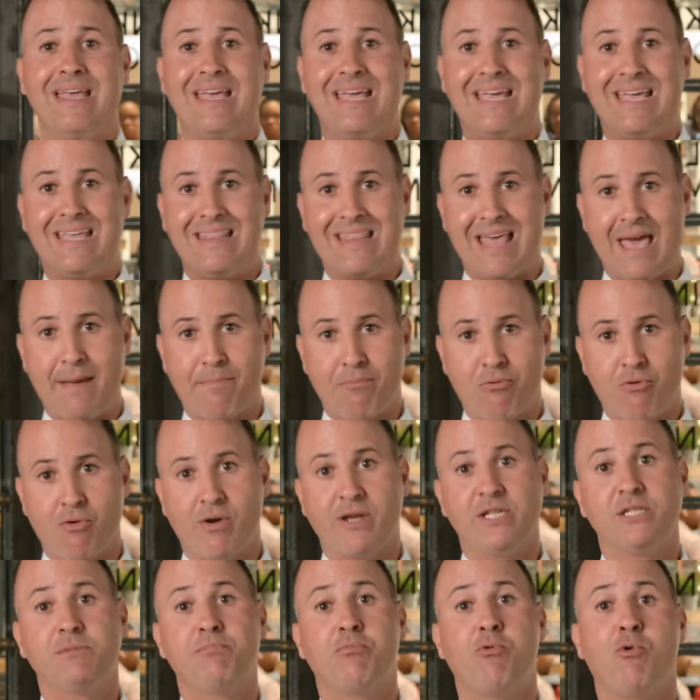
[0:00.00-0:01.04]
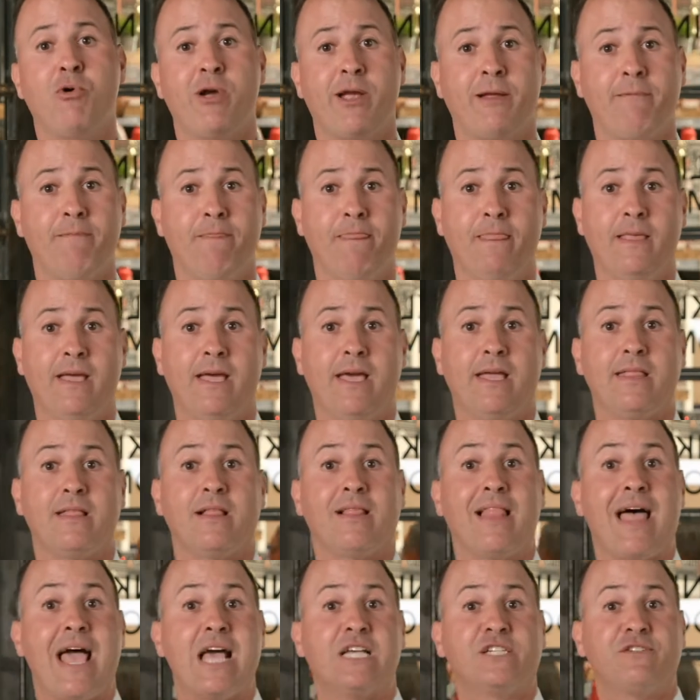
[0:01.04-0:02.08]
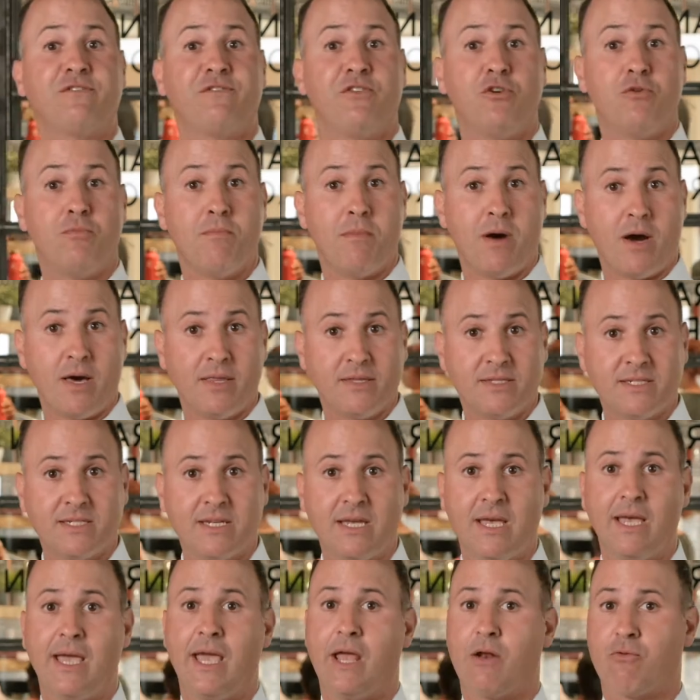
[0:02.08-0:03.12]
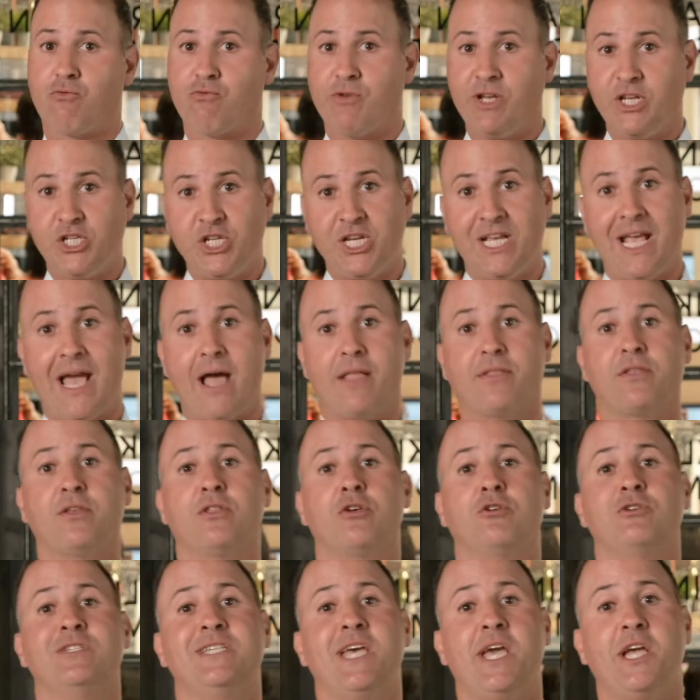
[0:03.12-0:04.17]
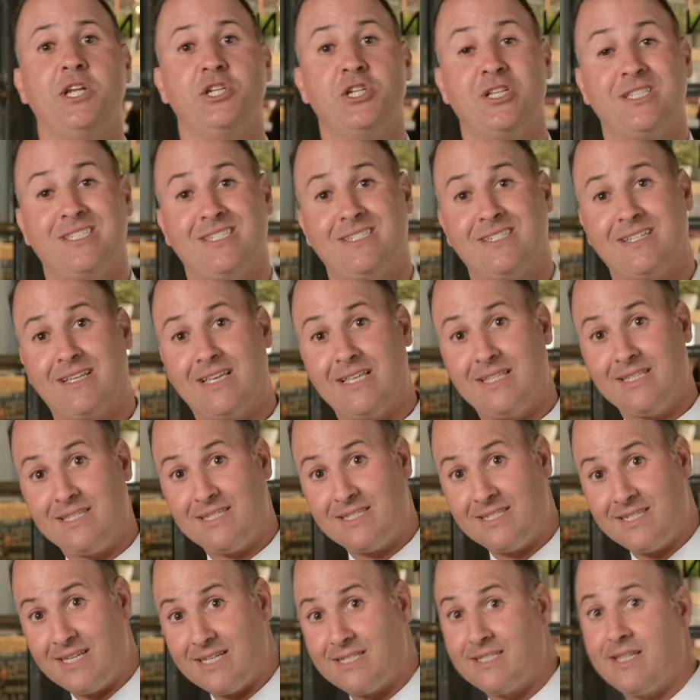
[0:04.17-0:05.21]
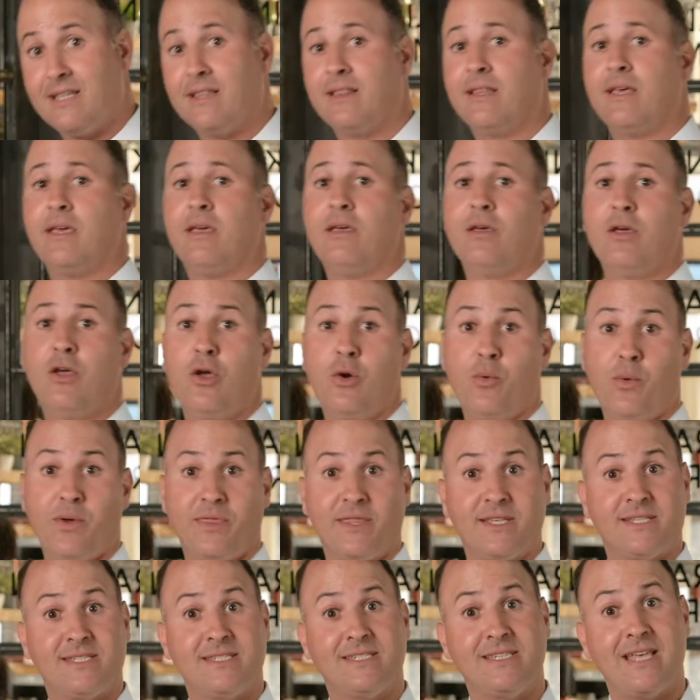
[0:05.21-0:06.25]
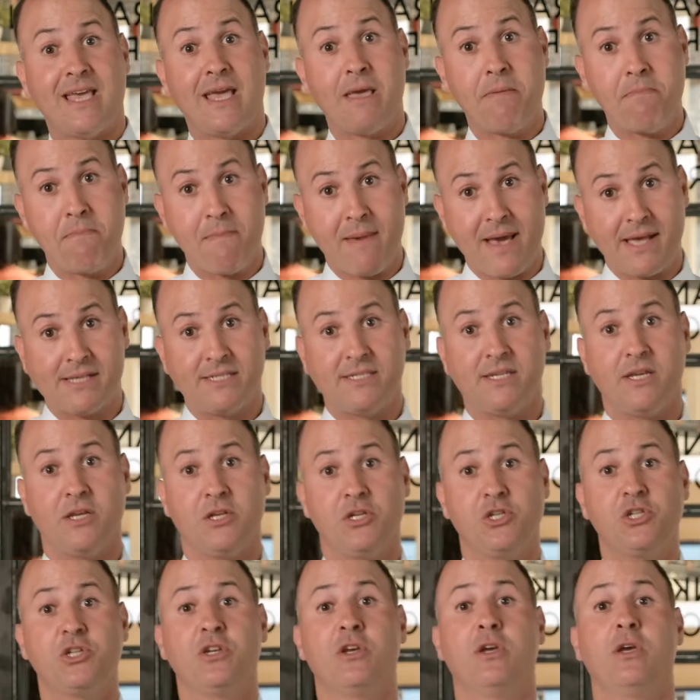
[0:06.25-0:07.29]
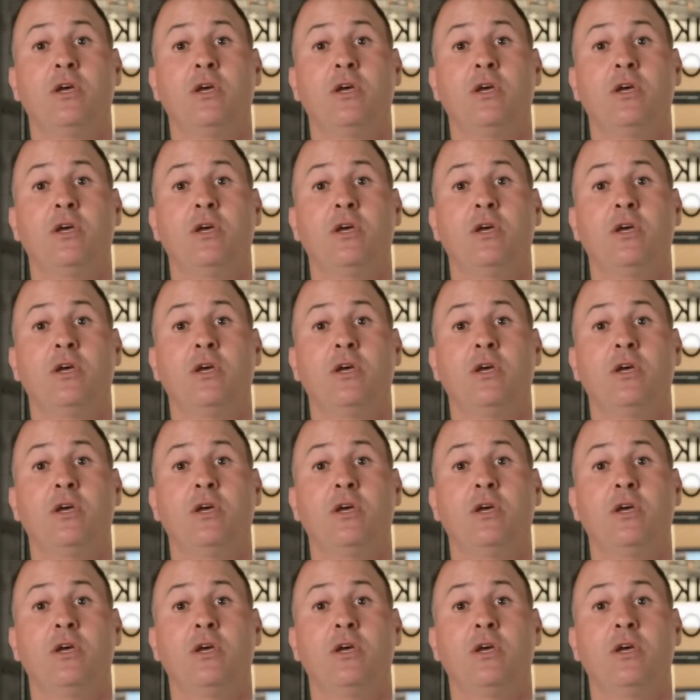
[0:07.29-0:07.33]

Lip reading: in that price point in the last few months, and reaching out to those agents consistently with the same message